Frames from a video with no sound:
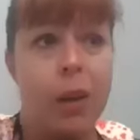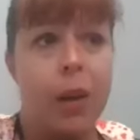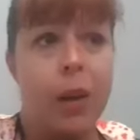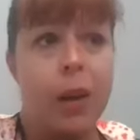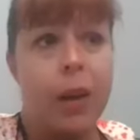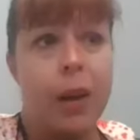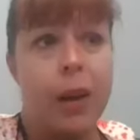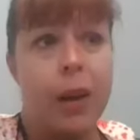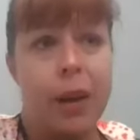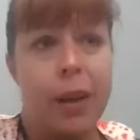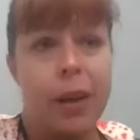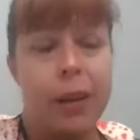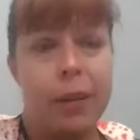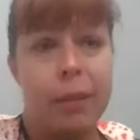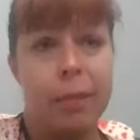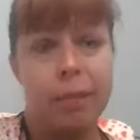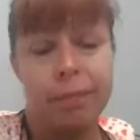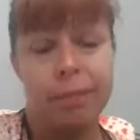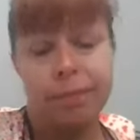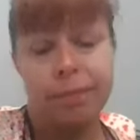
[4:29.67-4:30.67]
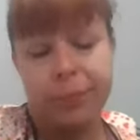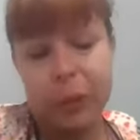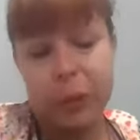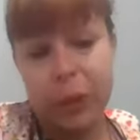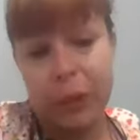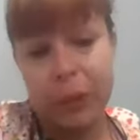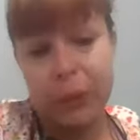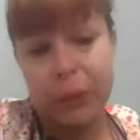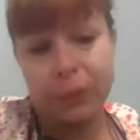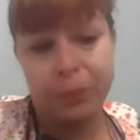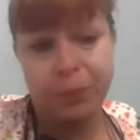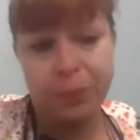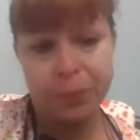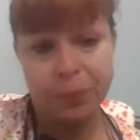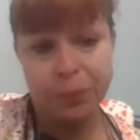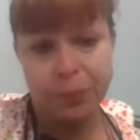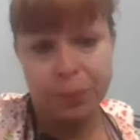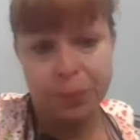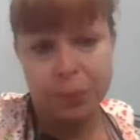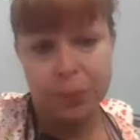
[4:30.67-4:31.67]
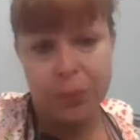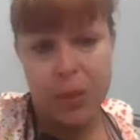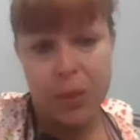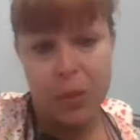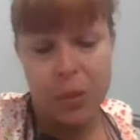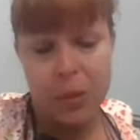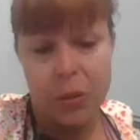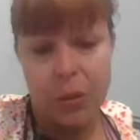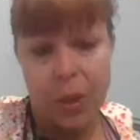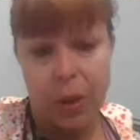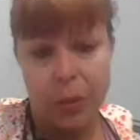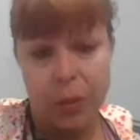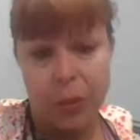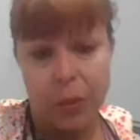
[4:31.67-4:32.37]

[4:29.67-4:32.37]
So it's a little tough.